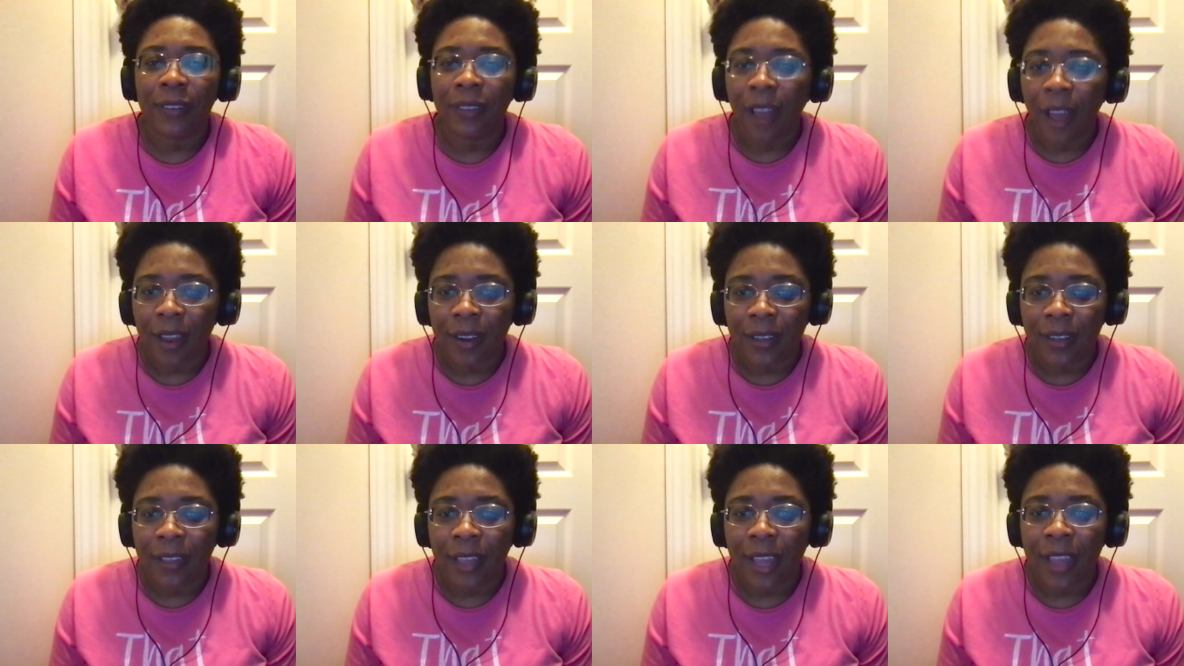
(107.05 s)
lot
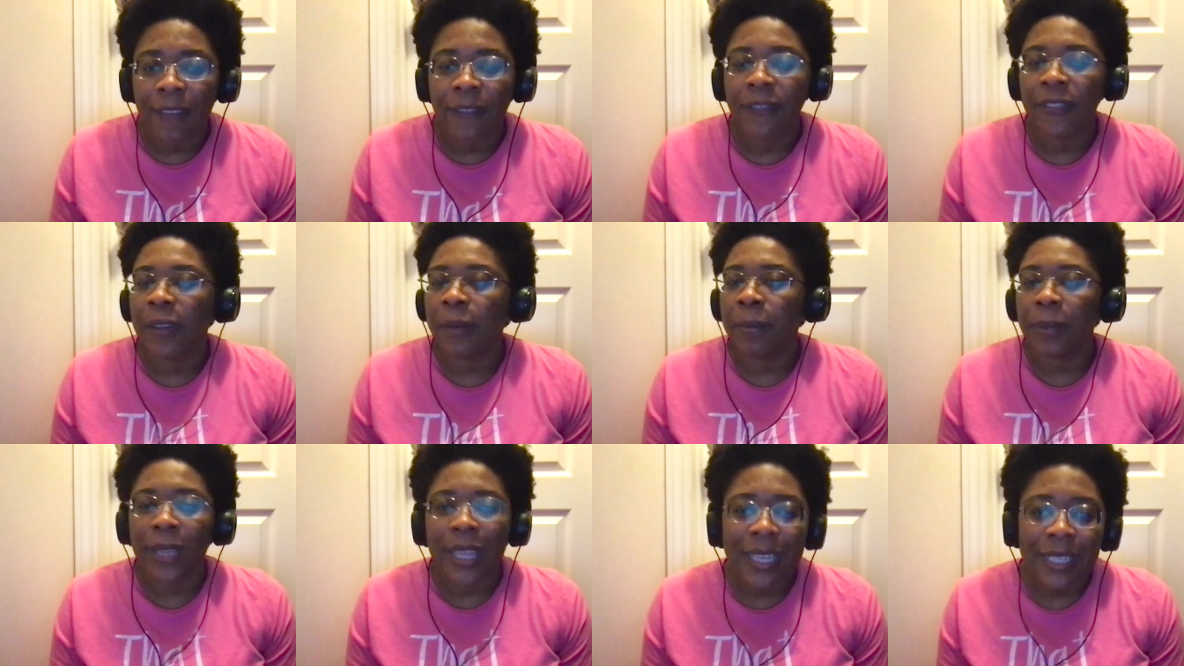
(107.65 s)
in life, their
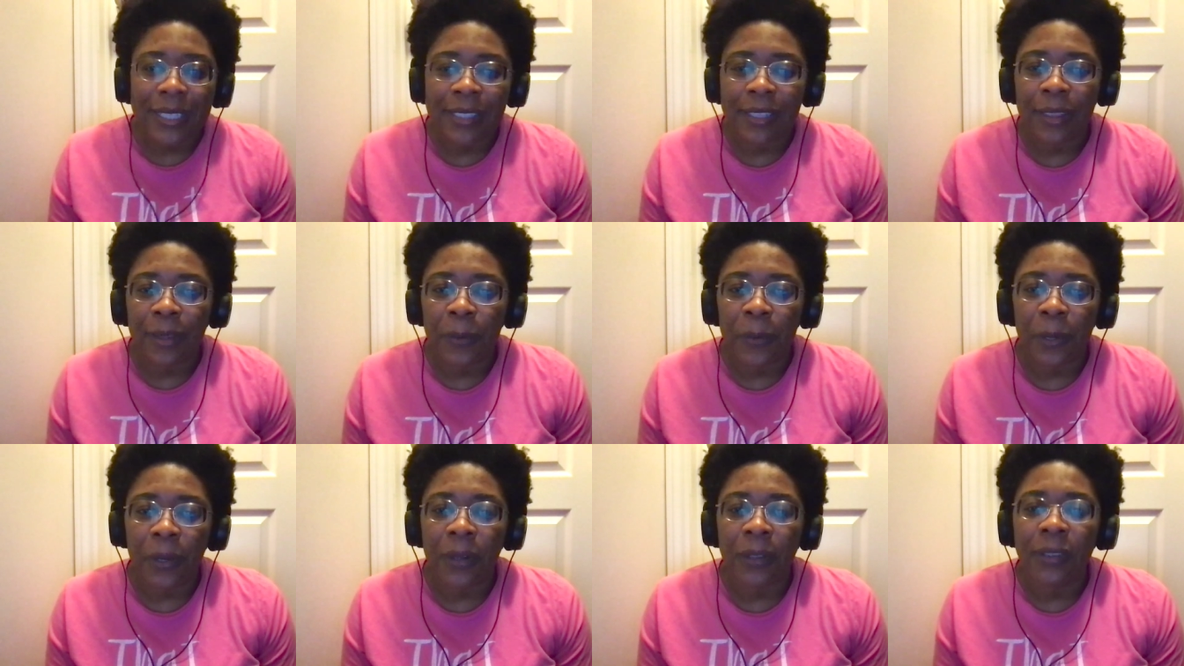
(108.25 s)
place in the
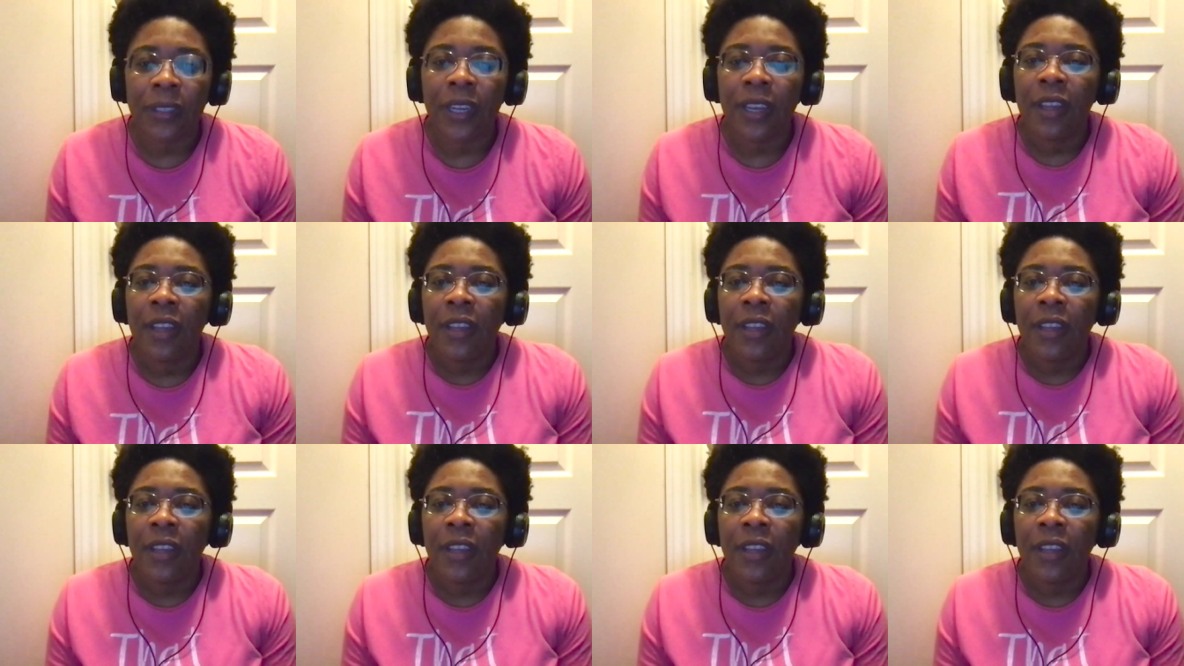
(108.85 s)
world,